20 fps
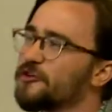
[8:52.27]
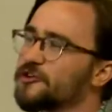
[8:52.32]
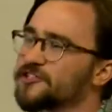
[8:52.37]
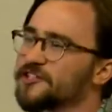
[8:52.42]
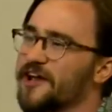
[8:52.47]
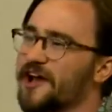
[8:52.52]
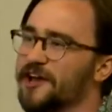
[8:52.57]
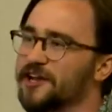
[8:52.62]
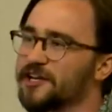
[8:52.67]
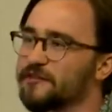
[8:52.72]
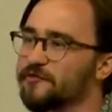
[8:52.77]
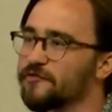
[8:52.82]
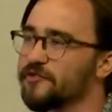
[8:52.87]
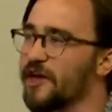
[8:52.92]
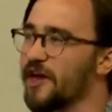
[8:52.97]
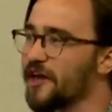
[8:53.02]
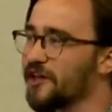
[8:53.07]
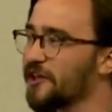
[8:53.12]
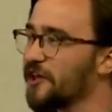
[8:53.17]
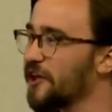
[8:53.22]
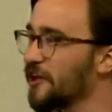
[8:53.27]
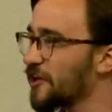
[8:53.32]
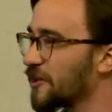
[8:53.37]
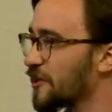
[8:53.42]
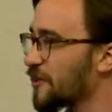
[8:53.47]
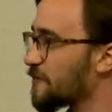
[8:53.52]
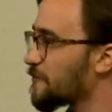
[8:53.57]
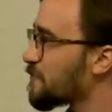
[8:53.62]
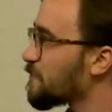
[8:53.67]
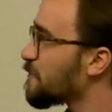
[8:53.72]
is kind of that
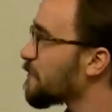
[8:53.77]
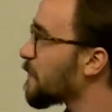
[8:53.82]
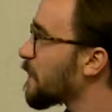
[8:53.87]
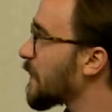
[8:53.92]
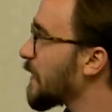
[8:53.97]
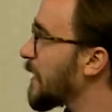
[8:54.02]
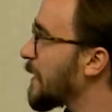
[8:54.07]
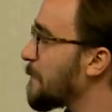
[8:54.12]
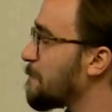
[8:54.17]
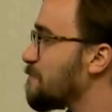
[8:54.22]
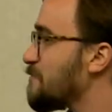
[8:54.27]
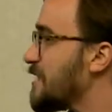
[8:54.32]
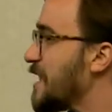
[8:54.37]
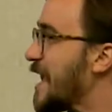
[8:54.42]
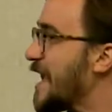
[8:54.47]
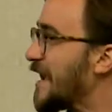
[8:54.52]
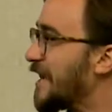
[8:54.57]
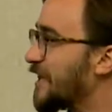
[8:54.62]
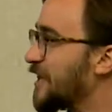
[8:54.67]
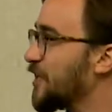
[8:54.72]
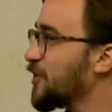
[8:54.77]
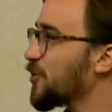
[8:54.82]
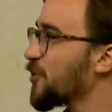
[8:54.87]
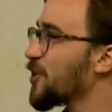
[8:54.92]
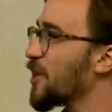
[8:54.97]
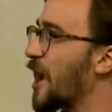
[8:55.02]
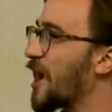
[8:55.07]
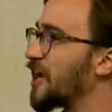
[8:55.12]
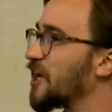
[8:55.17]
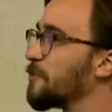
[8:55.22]
80 or
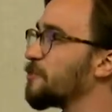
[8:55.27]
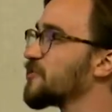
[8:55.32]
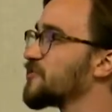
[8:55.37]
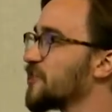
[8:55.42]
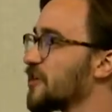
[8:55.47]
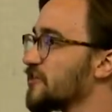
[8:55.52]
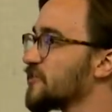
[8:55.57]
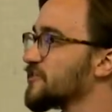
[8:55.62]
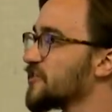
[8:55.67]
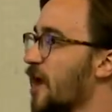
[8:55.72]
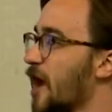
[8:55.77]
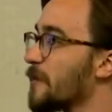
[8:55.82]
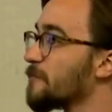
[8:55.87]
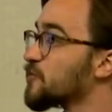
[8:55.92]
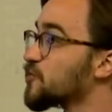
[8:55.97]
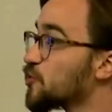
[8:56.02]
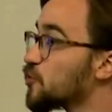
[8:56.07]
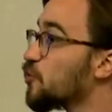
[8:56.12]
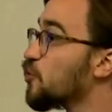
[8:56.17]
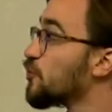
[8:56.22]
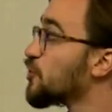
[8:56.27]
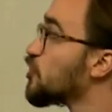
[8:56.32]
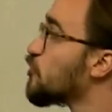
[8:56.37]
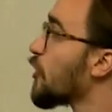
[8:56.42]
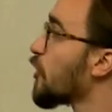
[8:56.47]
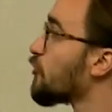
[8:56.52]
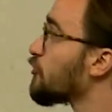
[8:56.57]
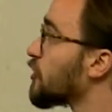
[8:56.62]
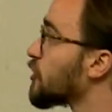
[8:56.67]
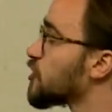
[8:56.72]
90% of the time tool you
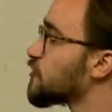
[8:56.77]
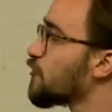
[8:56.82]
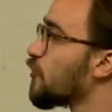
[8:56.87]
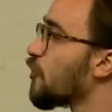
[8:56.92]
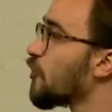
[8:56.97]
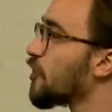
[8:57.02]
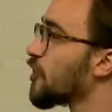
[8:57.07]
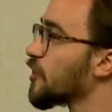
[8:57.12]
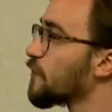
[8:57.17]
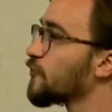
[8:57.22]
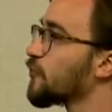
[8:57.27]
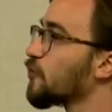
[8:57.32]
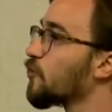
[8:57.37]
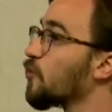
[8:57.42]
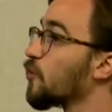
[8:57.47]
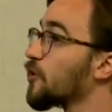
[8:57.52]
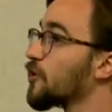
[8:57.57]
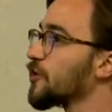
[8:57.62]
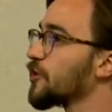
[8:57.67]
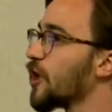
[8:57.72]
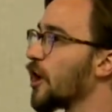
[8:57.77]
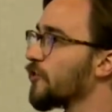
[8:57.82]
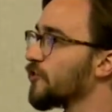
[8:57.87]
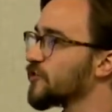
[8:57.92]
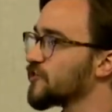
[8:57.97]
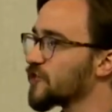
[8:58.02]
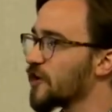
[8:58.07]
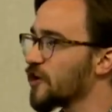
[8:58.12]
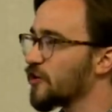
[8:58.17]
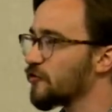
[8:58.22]
want to reach for if you're working on
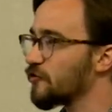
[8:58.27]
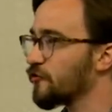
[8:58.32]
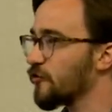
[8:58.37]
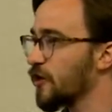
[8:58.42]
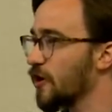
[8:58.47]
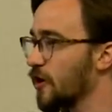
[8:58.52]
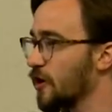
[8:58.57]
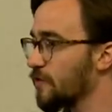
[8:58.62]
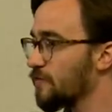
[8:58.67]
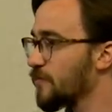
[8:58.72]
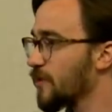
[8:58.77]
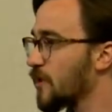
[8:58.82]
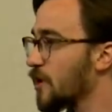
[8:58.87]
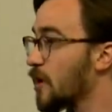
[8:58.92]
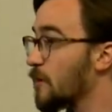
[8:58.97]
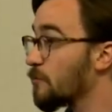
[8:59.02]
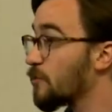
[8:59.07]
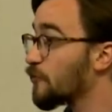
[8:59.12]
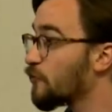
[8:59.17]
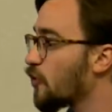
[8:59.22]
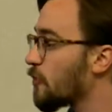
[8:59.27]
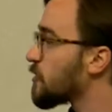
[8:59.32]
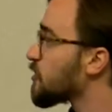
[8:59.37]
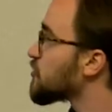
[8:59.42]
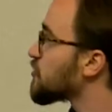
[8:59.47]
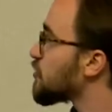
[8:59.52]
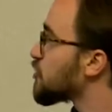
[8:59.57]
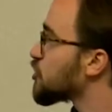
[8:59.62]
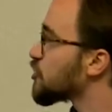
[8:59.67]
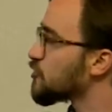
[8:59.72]
these kind of performance
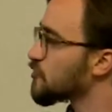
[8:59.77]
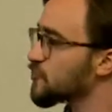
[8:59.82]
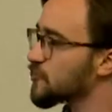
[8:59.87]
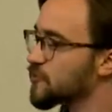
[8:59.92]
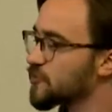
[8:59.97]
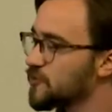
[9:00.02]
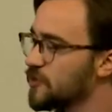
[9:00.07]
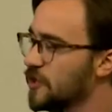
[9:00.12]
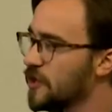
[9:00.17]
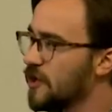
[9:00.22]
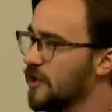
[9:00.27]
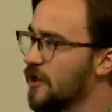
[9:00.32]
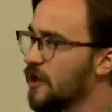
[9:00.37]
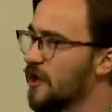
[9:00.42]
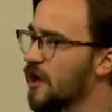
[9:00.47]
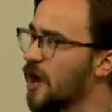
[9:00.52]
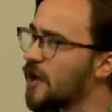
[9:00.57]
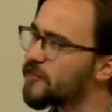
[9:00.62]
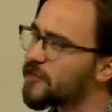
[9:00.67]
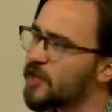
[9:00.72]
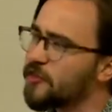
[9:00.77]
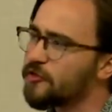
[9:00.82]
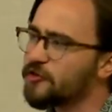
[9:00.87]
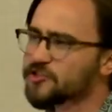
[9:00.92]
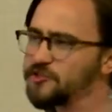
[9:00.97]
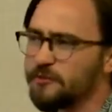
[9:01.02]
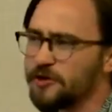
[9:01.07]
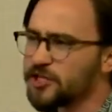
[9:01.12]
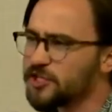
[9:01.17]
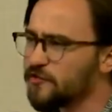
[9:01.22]
issues. There's
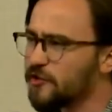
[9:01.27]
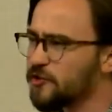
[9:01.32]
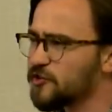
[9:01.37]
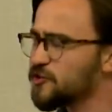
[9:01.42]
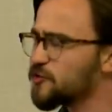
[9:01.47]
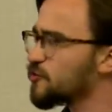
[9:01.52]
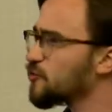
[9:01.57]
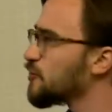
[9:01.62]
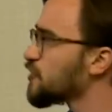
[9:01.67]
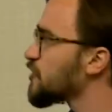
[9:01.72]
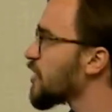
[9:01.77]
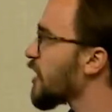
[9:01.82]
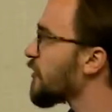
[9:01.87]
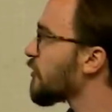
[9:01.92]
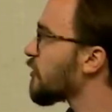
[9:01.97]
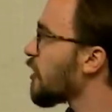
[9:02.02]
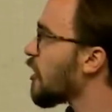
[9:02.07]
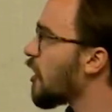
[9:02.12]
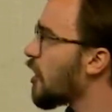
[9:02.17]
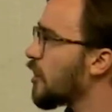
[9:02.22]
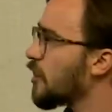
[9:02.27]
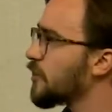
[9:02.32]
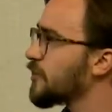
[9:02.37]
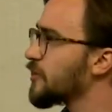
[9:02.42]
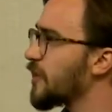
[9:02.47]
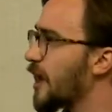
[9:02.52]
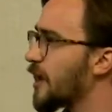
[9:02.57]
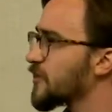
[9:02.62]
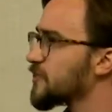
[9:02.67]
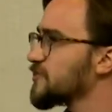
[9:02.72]
a bunch of other tools, and they're all
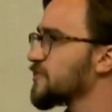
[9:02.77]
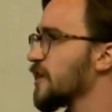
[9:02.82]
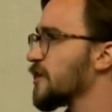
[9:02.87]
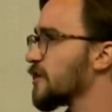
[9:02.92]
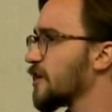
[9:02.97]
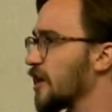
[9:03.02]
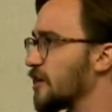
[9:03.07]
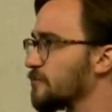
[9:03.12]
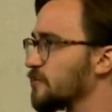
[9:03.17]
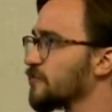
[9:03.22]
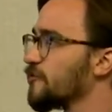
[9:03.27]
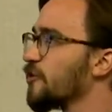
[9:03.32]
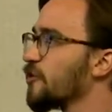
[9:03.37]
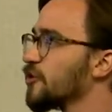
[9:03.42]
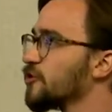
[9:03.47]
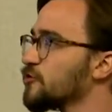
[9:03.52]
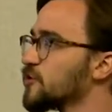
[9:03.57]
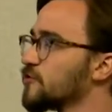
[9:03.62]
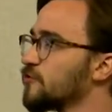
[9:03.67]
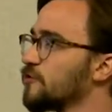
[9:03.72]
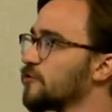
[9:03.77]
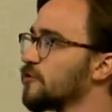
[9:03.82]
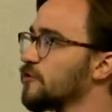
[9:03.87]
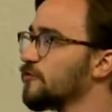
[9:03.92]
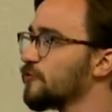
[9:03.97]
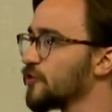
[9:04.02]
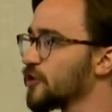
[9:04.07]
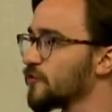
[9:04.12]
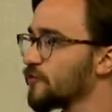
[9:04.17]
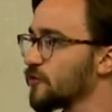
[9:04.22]
nice and can be very useful
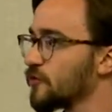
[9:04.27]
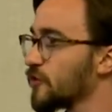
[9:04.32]
for different